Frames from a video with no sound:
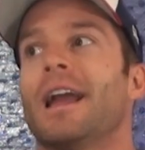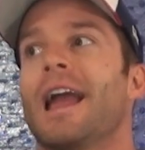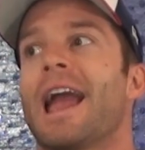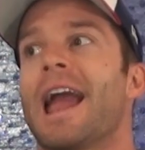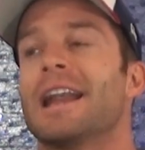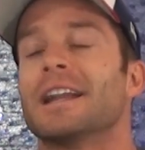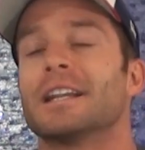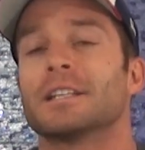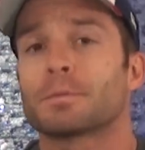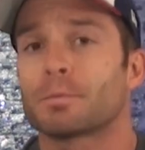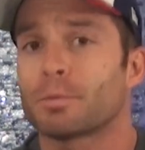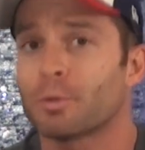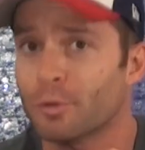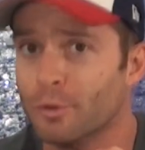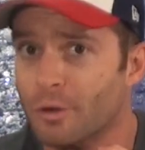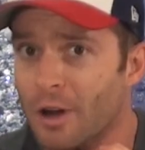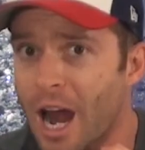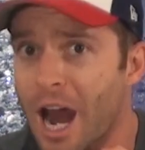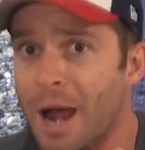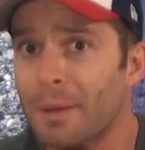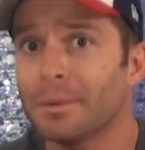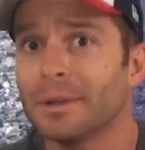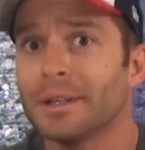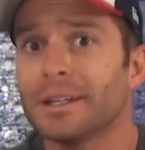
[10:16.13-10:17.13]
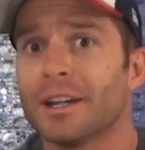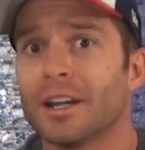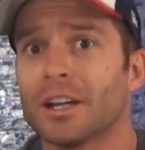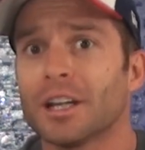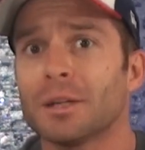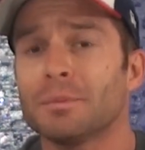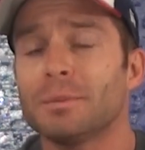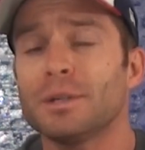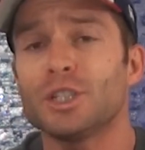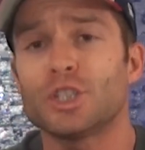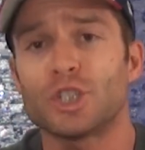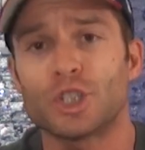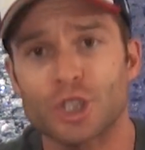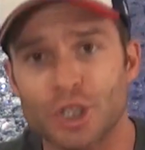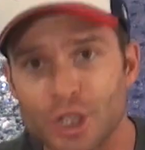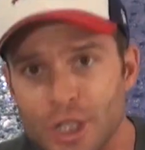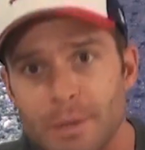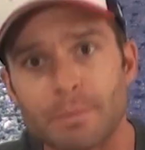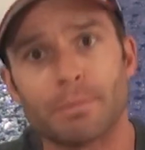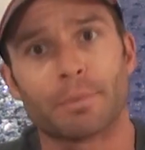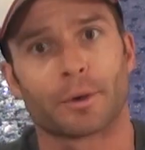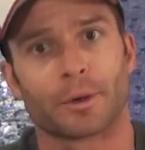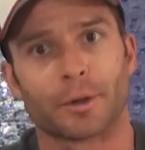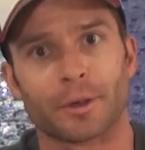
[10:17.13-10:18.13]
And it's probably going to be
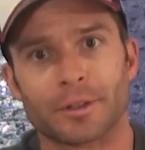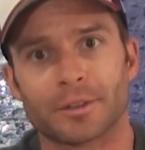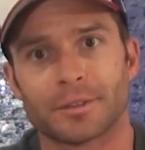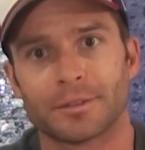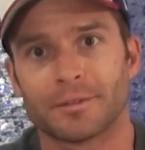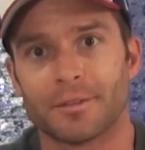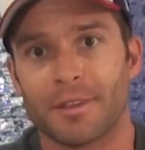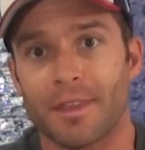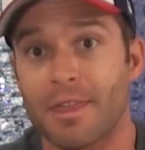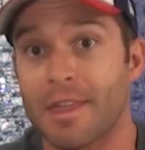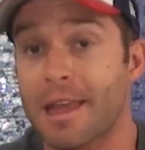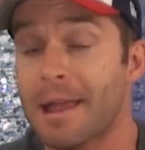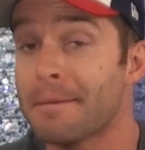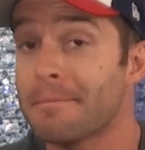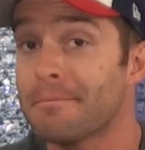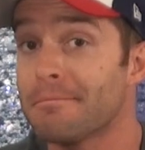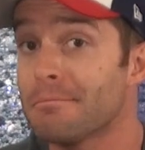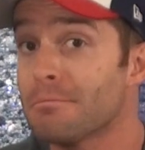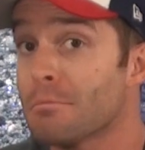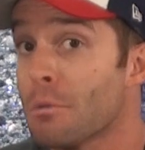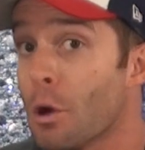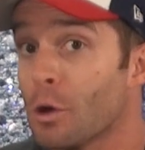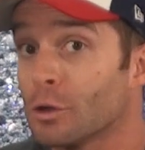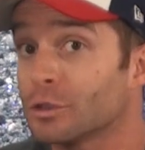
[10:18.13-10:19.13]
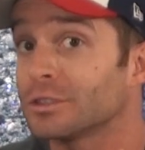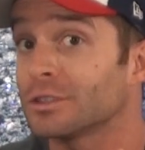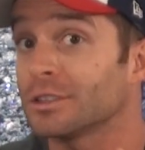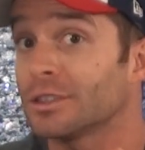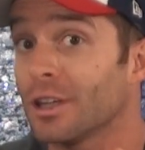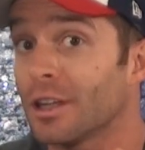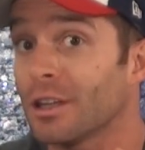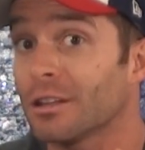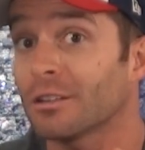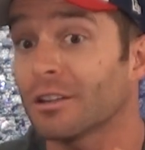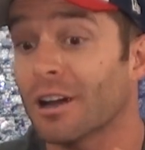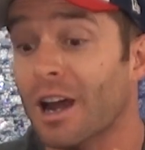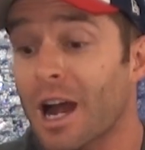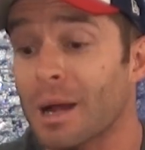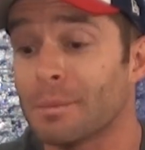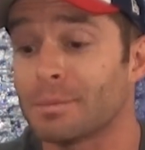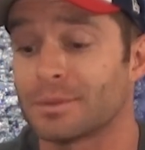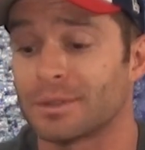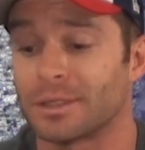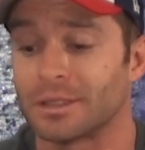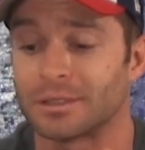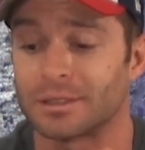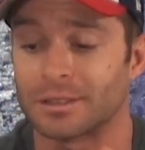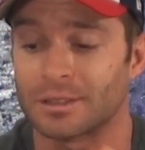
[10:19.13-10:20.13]
cheaper than most of the other
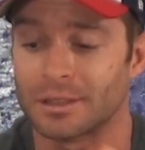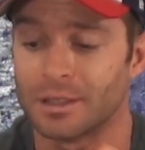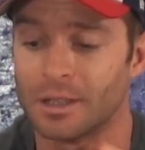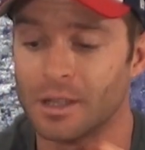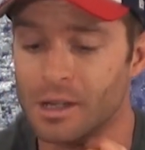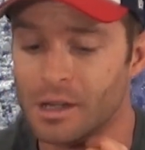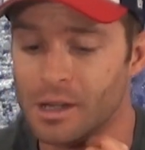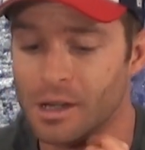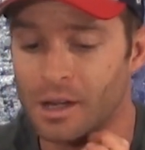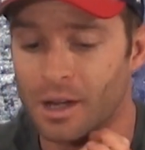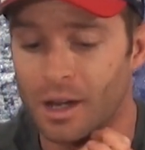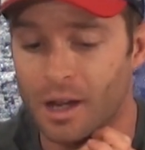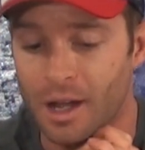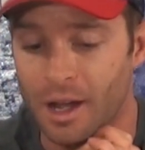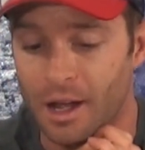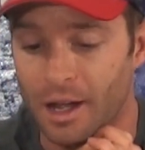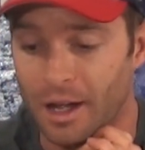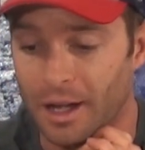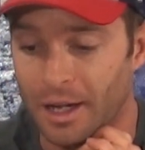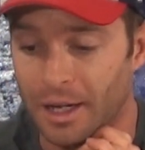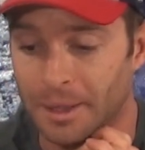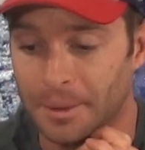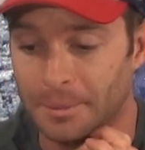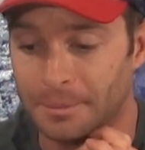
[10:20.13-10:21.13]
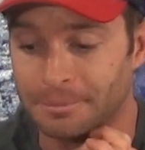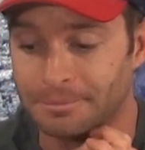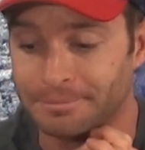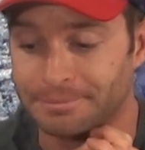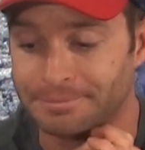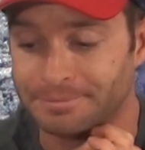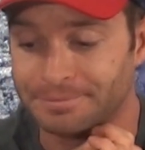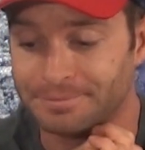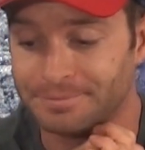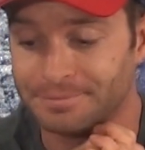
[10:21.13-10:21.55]
options. Yeah,